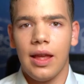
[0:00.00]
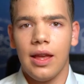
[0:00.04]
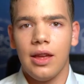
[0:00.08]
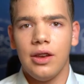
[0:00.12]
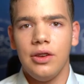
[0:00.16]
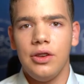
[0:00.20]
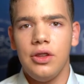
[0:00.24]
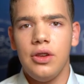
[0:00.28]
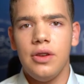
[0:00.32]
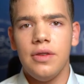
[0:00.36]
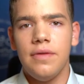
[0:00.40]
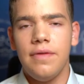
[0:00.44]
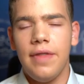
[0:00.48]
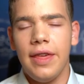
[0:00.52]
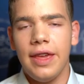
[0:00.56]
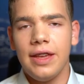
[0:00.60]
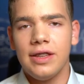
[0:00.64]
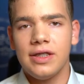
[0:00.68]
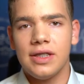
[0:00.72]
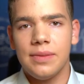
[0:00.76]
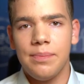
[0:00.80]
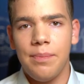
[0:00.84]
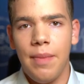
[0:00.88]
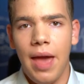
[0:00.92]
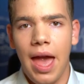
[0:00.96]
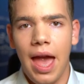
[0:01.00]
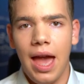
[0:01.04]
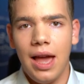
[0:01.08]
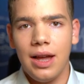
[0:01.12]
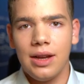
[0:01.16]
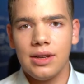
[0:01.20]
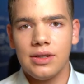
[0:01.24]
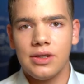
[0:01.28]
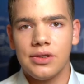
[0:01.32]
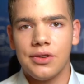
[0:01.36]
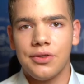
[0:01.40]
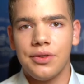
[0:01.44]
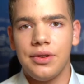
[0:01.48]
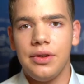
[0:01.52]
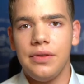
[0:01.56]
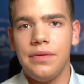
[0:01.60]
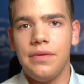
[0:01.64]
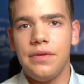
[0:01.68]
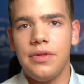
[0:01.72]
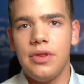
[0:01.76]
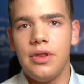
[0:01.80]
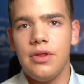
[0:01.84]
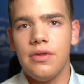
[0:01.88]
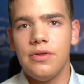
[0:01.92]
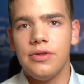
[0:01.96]
Do you think SPACs are the
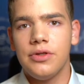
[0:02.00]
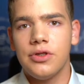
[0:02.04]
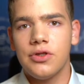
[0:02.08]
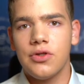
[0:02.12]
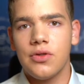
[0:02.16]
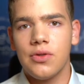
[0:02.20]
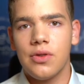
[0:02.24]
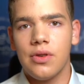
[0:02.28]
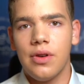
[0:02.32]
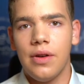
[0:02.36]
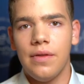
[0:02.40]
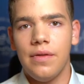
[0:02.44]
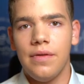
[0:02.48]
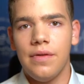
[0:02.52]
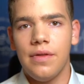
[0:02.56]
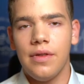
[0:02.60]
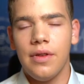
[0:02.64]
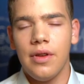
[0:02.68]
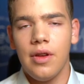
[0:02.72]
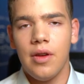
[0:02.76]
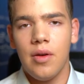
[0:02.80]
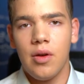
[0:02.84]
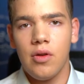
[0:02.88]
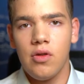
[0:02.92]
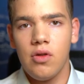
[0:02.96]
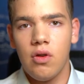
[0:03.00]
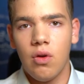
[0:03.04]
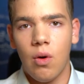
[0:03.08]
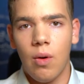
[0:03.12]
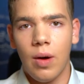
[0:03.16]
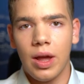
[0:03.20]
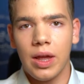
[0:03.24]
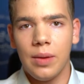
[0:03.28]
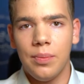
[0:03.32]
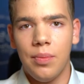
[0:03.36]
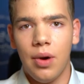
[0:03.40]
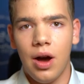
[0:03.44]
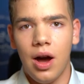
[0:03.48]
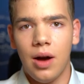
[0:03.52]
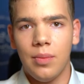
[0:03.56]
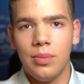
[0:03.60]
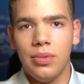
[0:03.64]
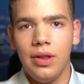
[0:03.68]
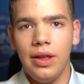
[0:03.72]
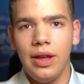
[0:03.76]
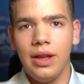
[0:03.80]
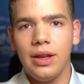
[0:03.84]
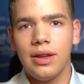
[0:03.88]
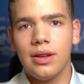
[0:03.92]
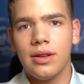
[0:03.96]
future of going
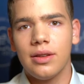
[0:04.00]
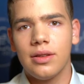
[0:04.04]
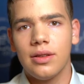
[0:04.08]
public?